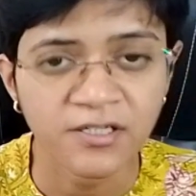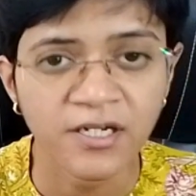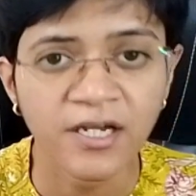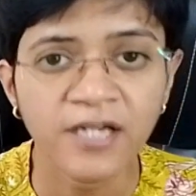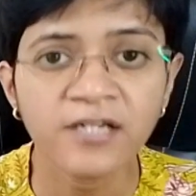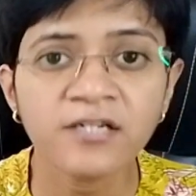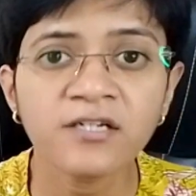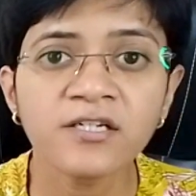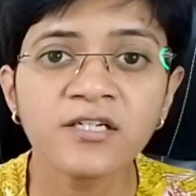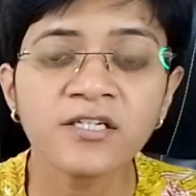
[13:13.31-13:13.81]

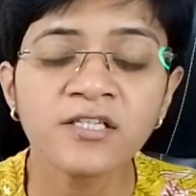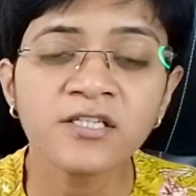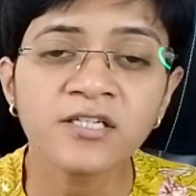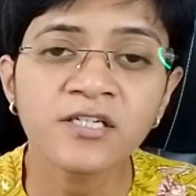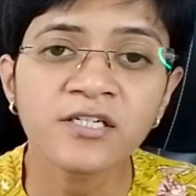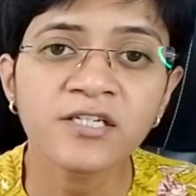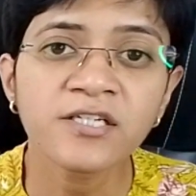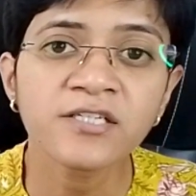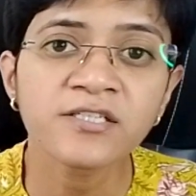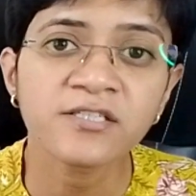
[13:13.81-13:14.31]
and
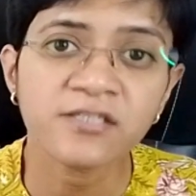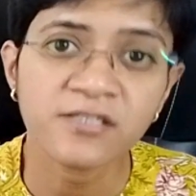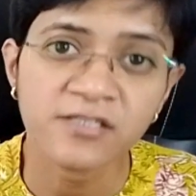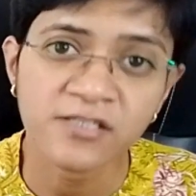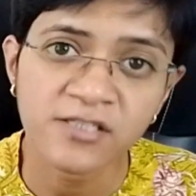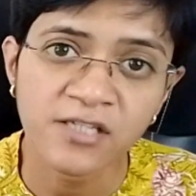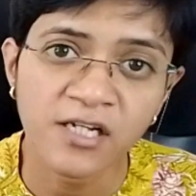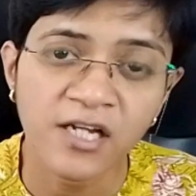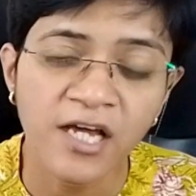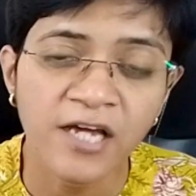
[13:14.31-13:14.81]
increased
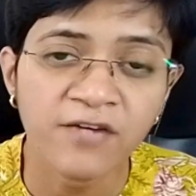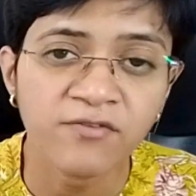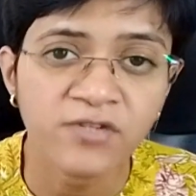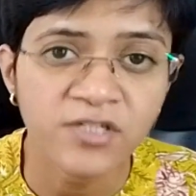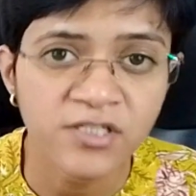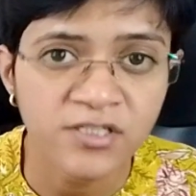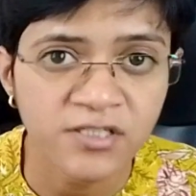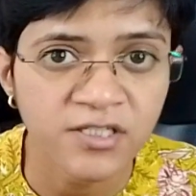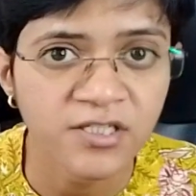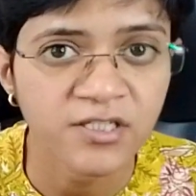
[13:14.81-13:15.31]

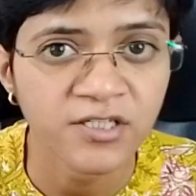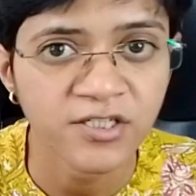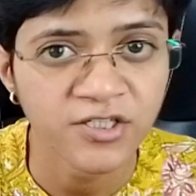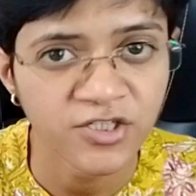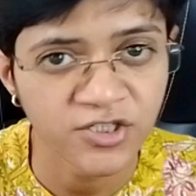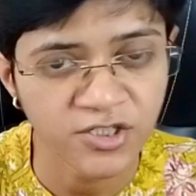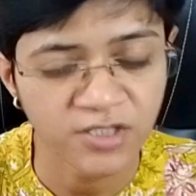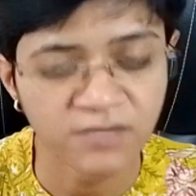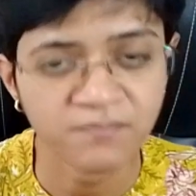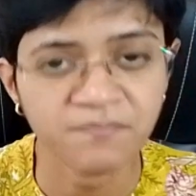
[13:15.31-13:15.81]
salivary
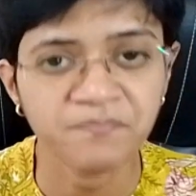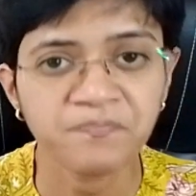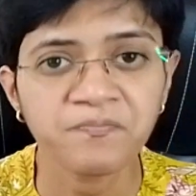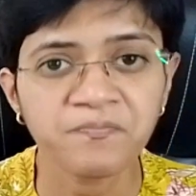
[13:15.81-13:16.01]
secretion.